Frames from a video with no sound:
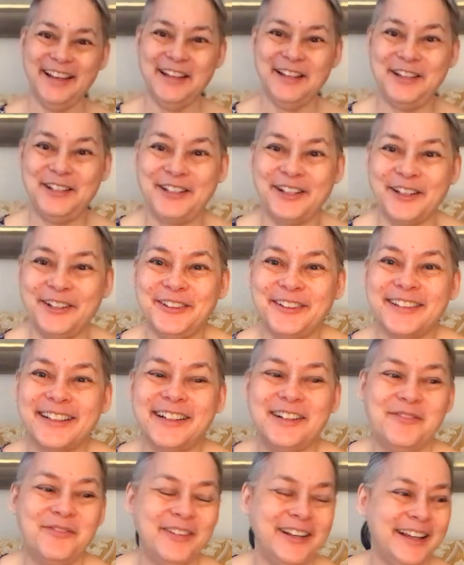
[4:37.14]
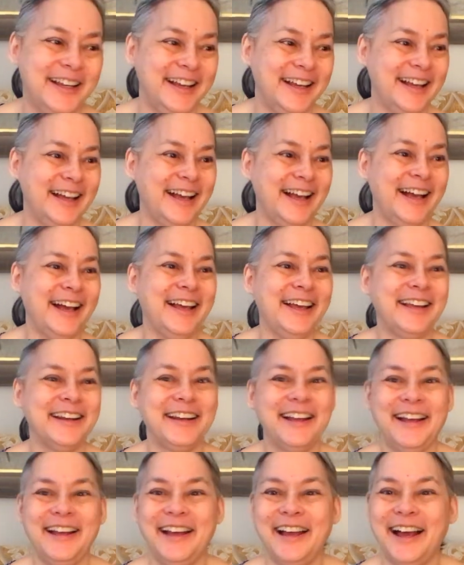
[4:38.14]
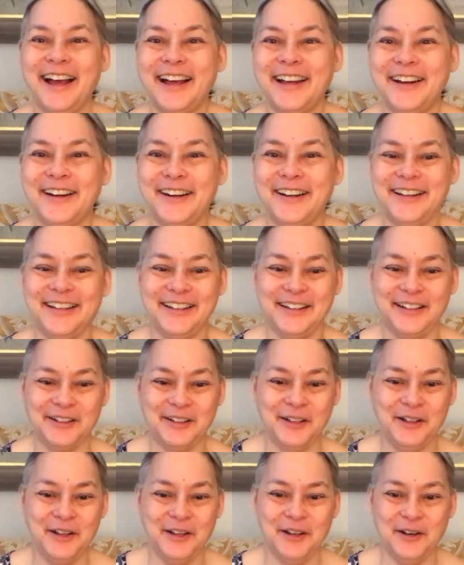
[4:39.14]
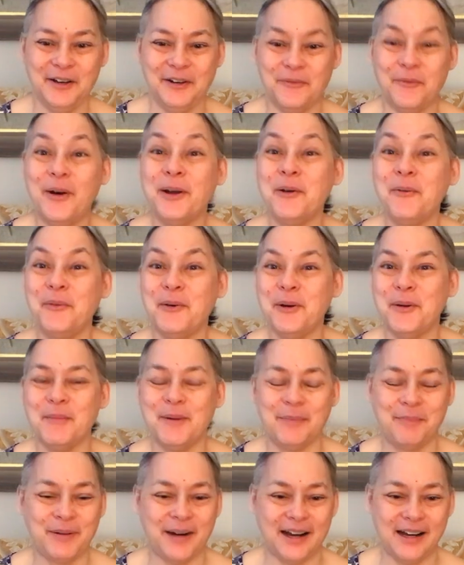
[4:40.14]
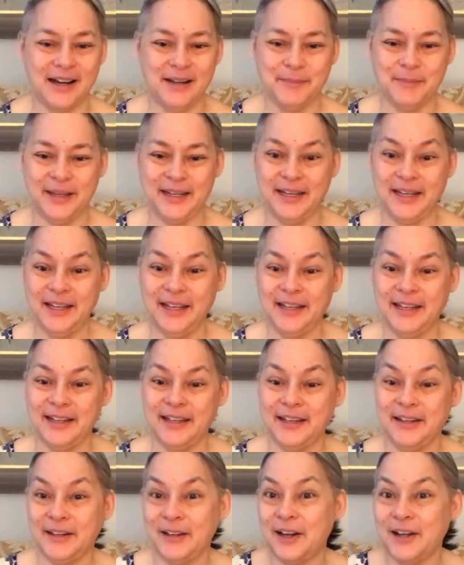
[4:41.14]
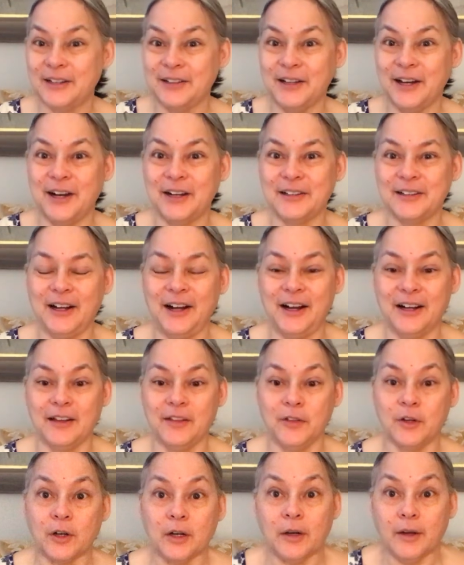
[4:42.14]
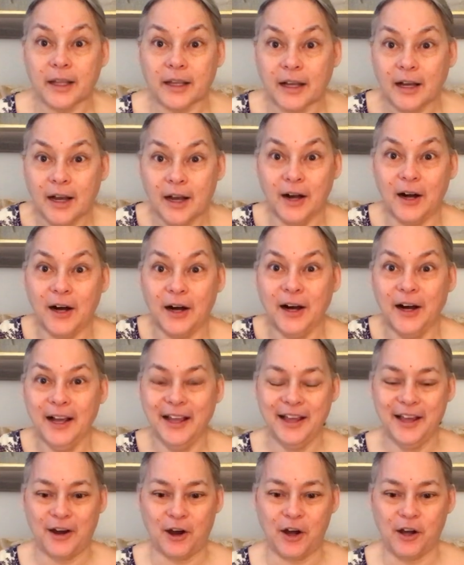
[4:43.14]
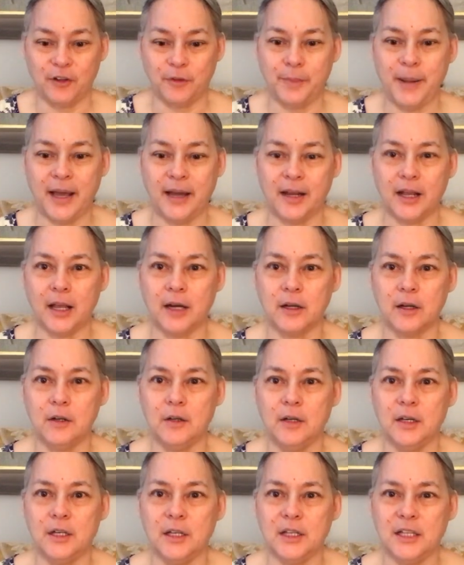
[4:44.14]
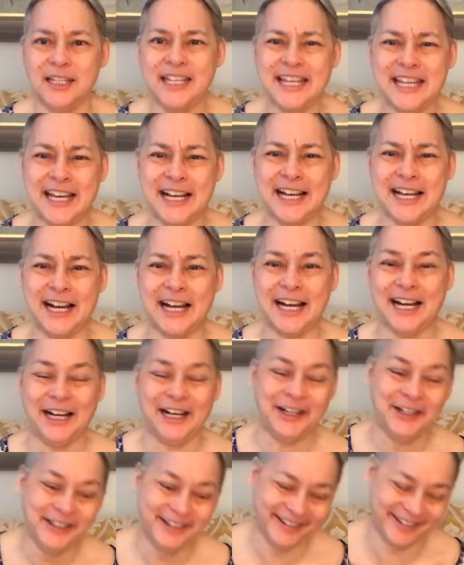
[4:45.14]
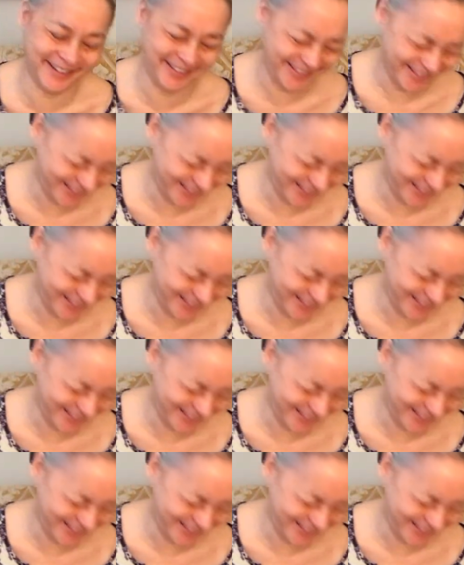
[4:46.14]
shows up at our little one-room apartment. Knock, knock, knock at the door. I'm like, oh, heart's pounding. I go, yeah!